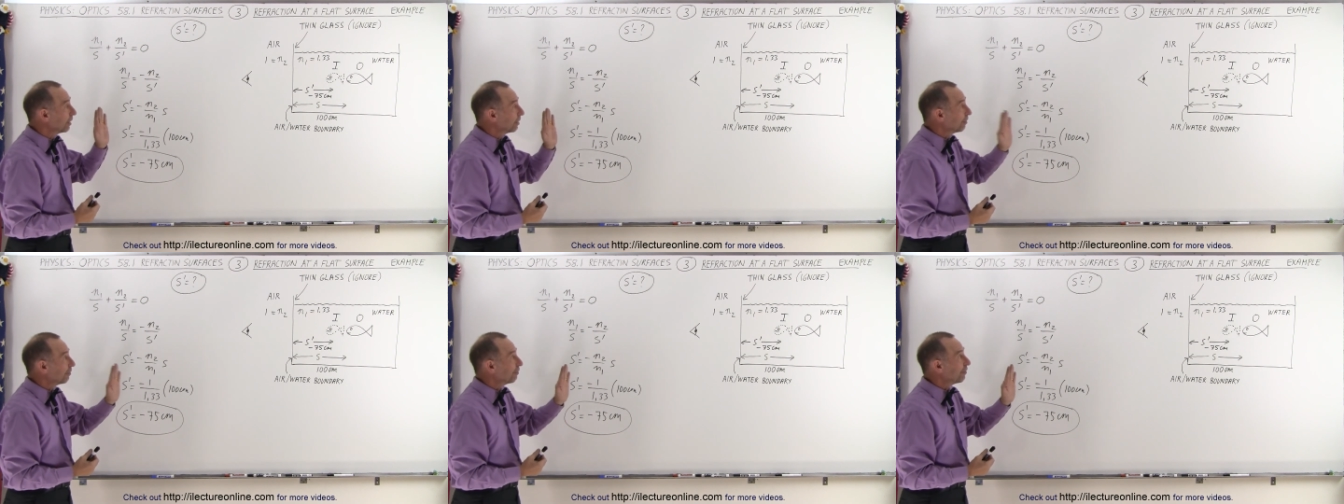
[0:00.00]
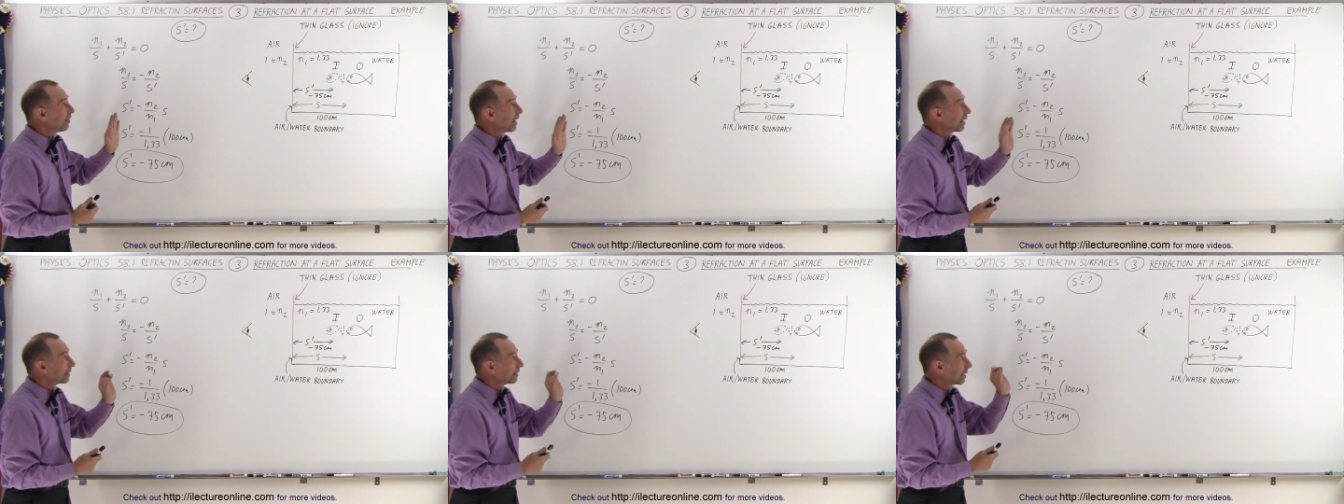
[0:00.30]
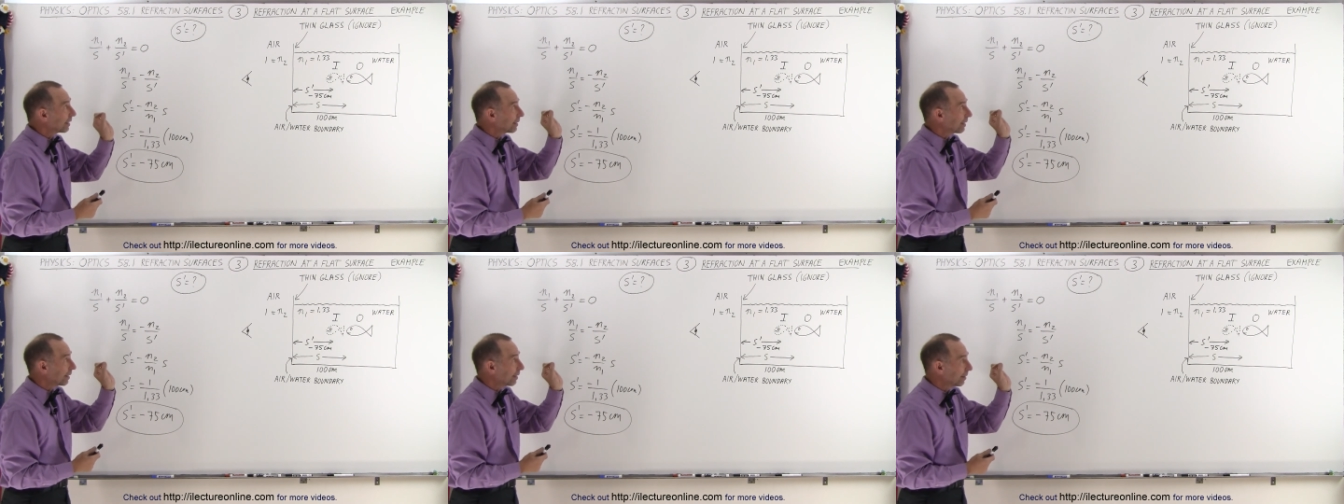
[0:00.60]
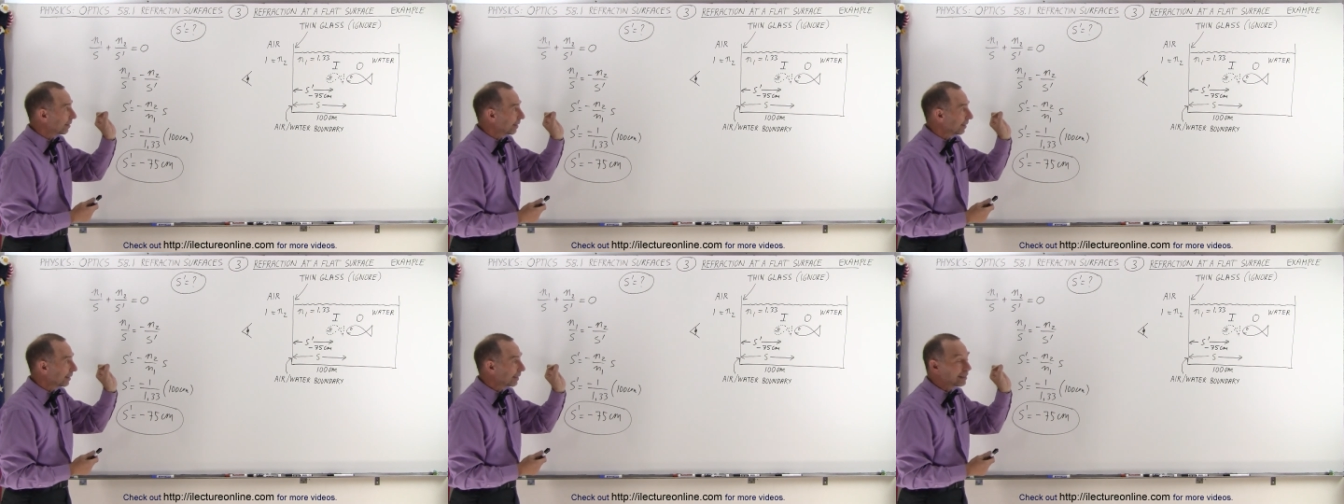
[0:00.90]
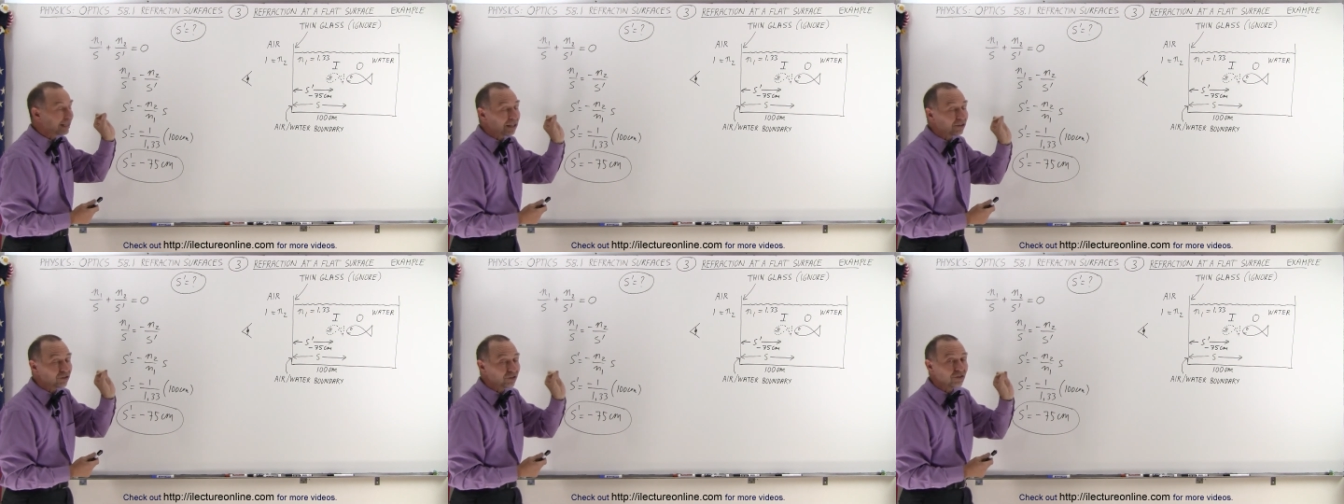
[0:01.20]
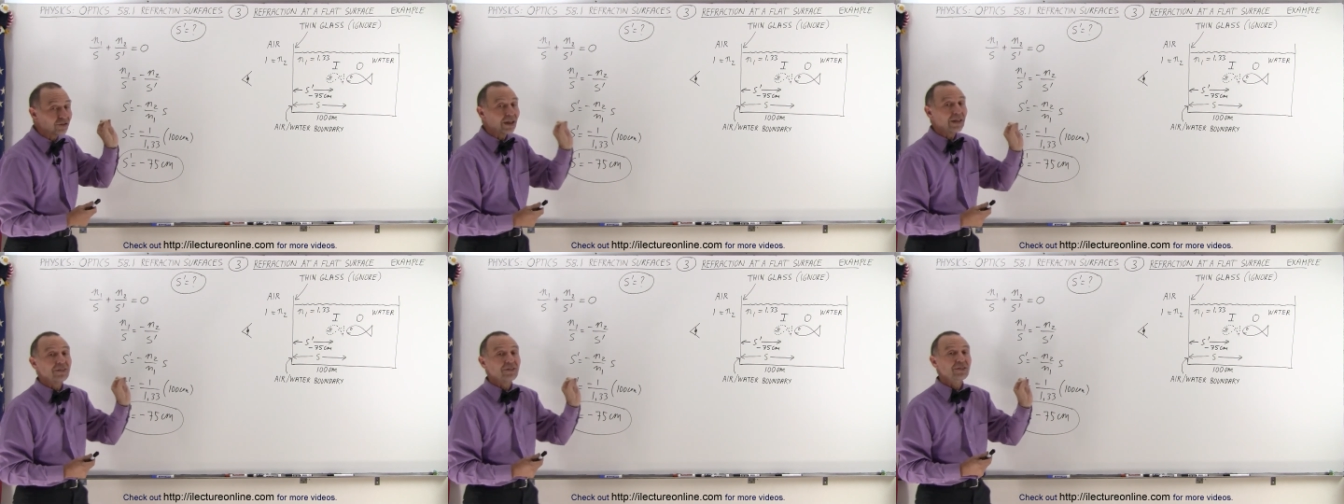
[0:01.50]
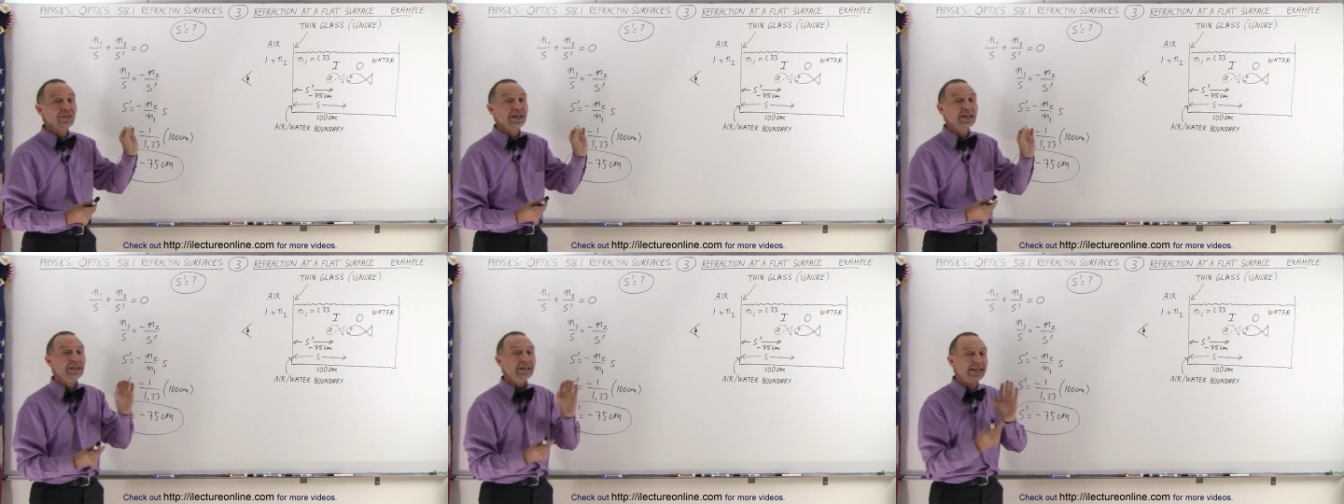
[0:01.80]
the fact that the The glass is not
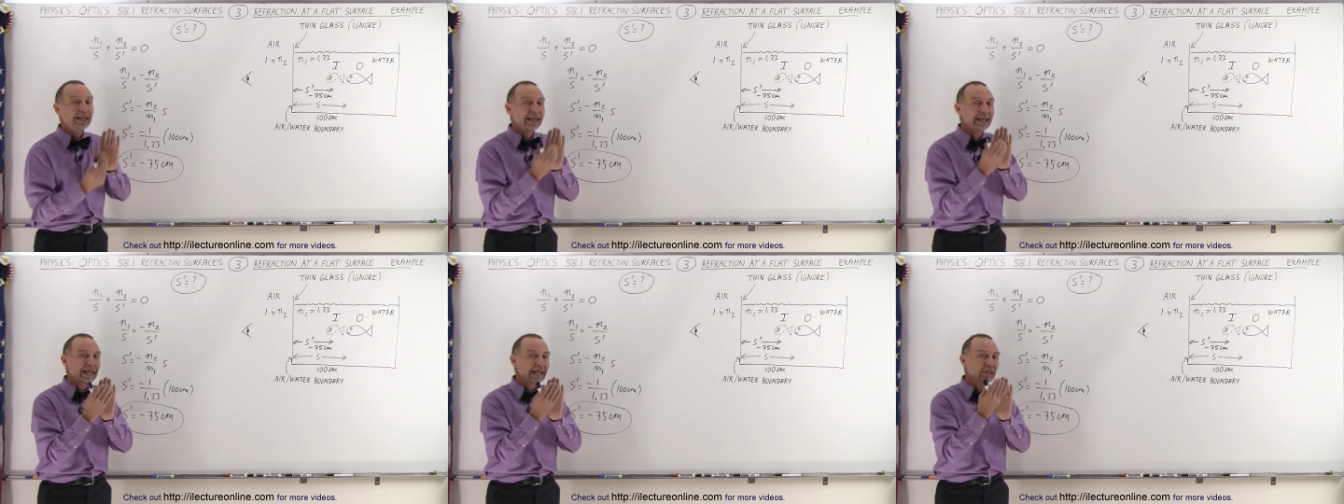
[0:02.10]
thin,